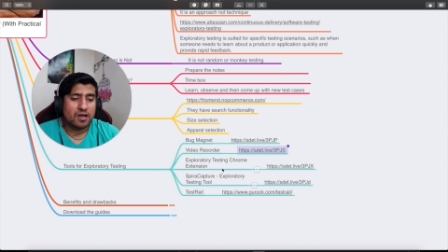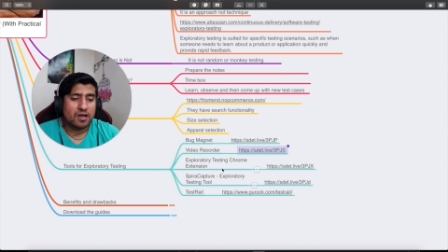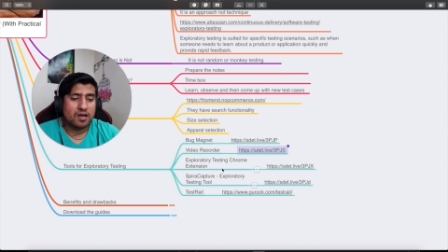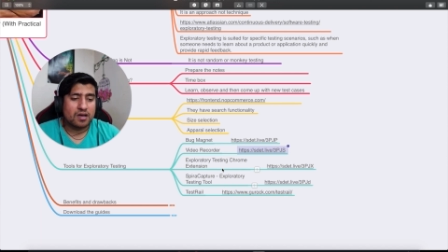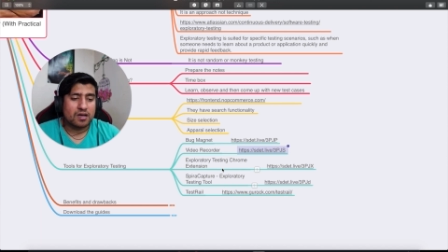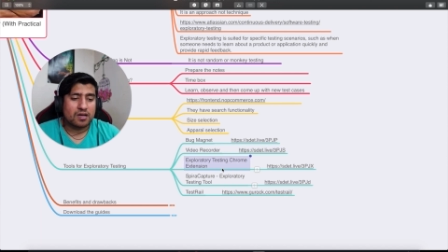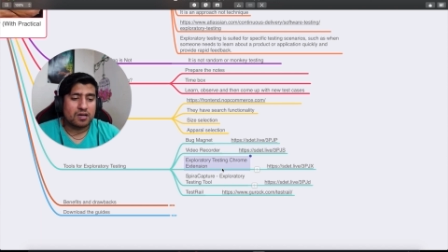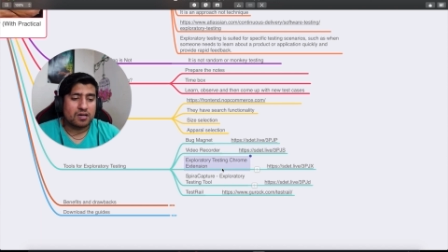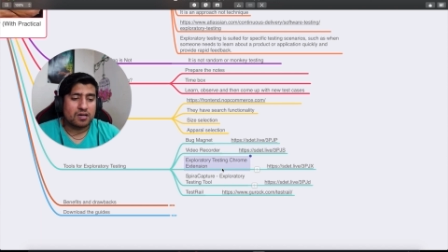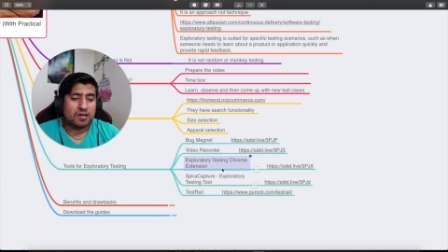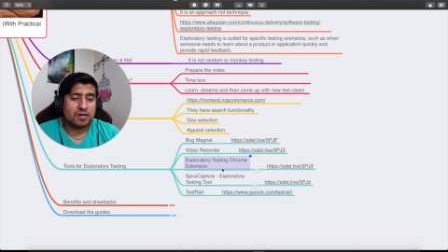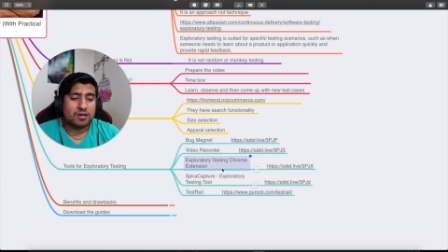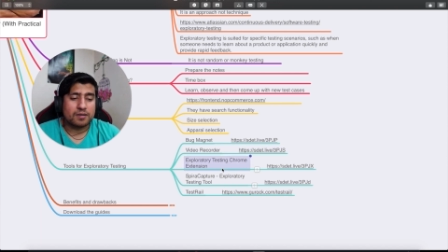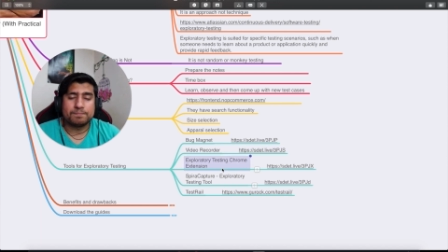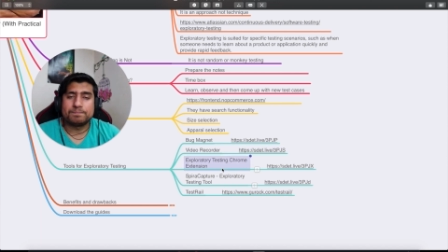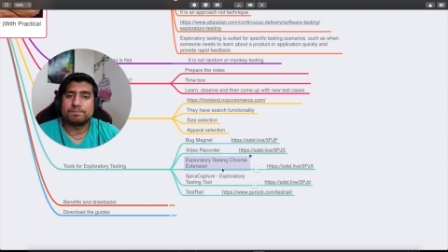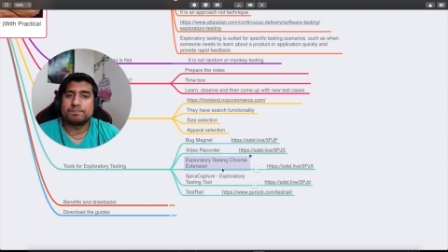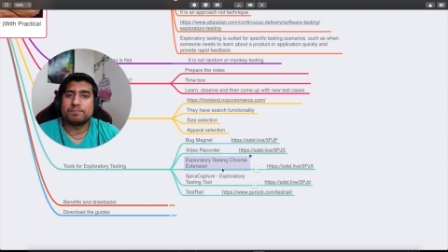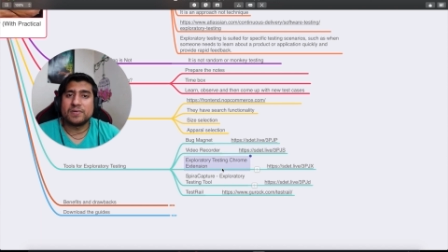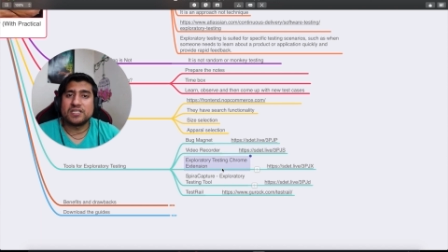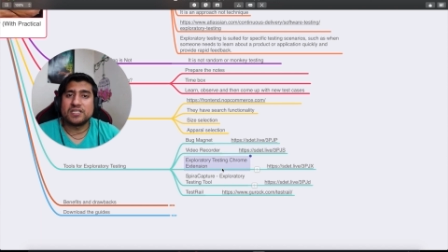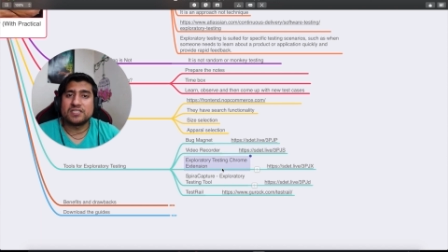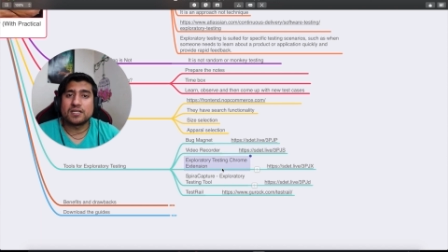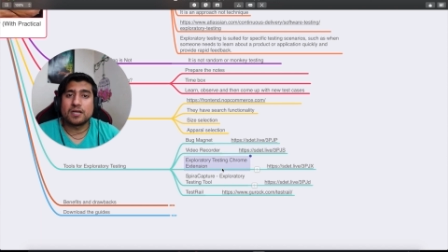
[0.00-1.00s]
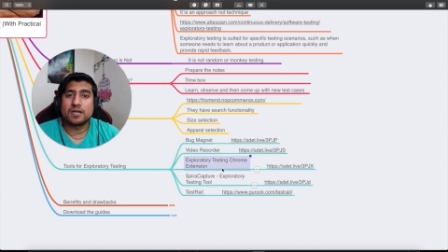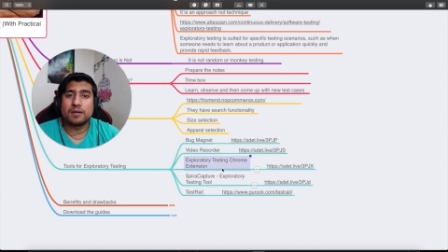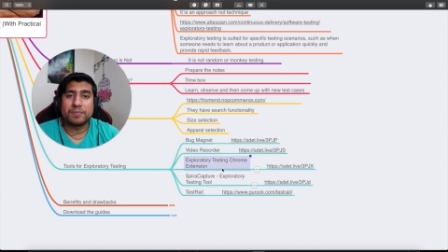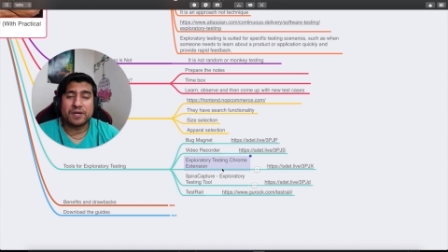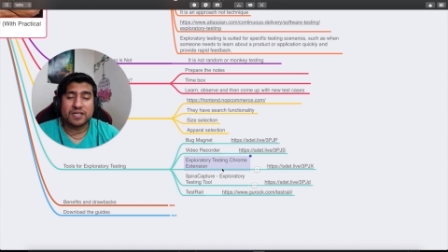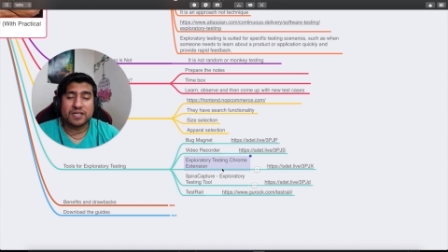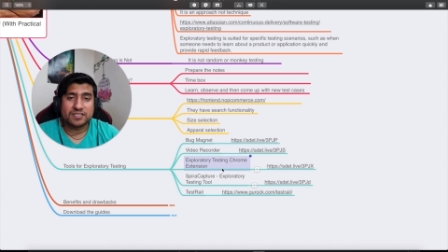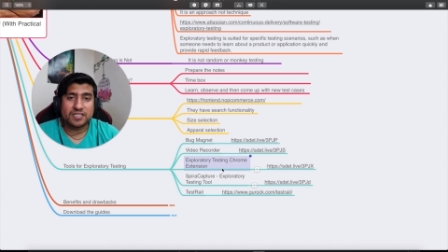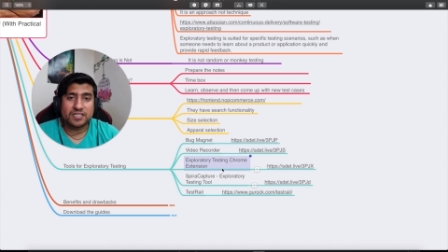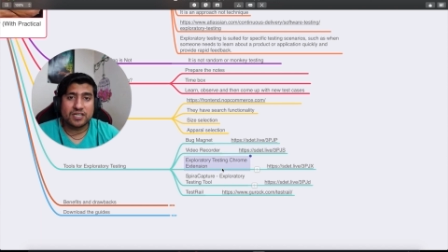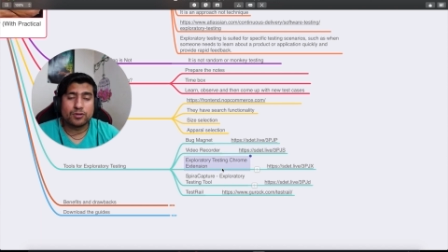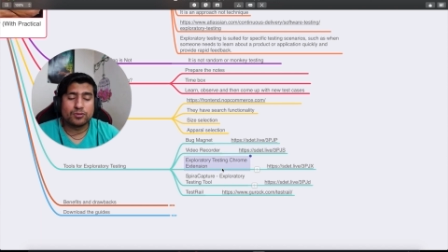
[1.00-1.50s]
uh, basically
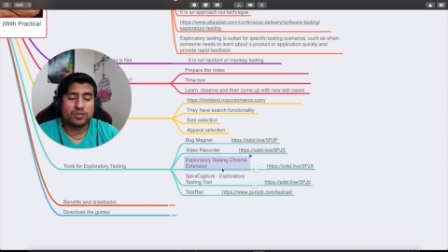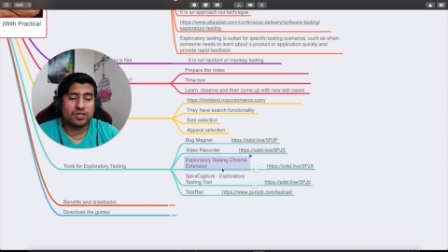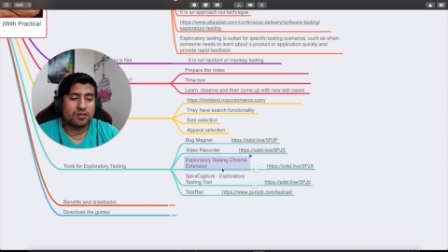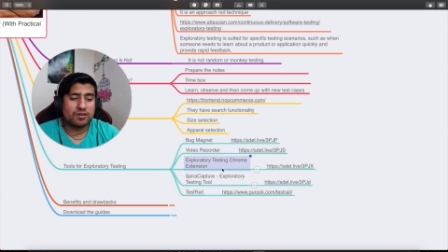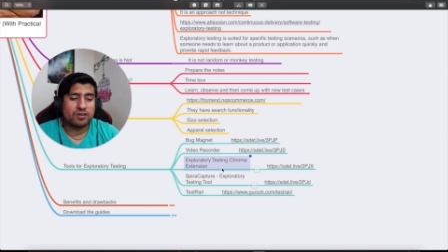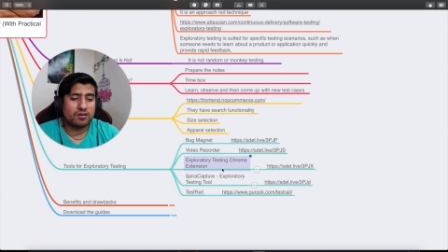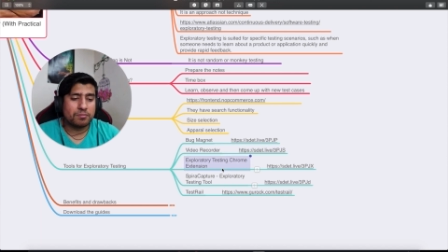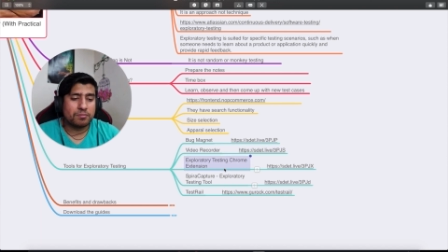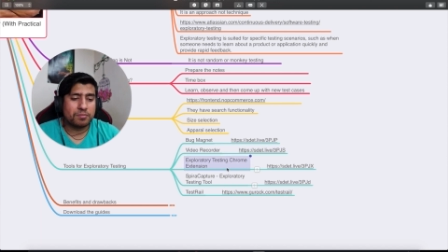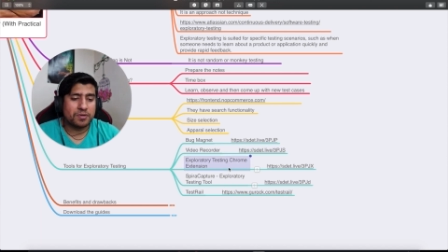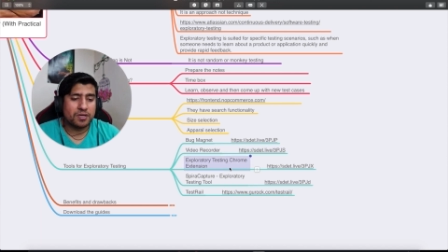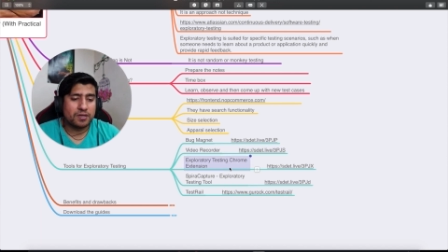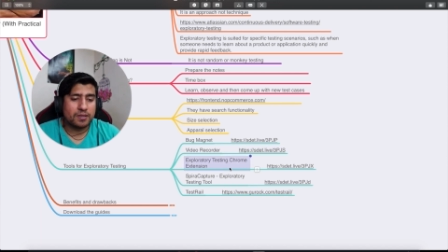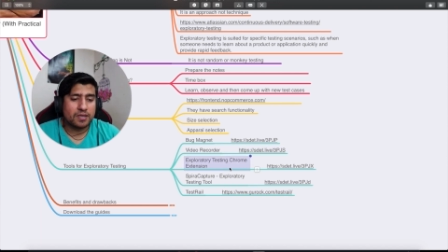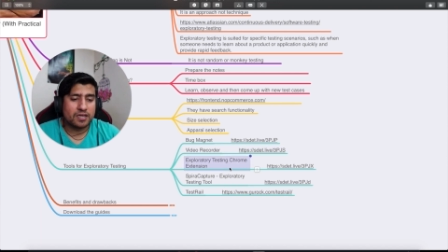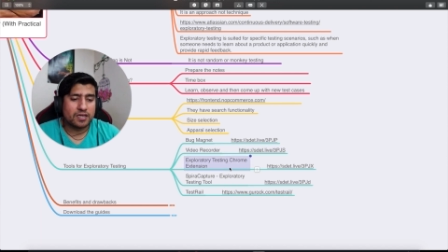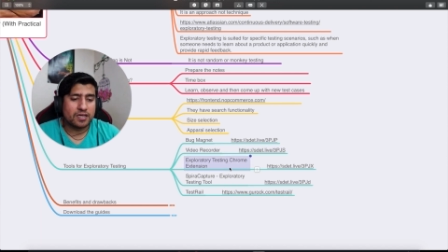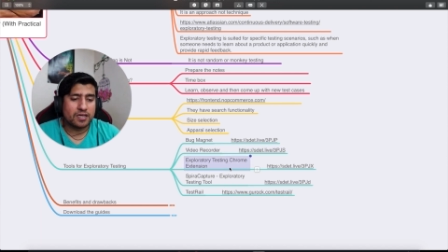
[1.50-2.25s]
present to the developer.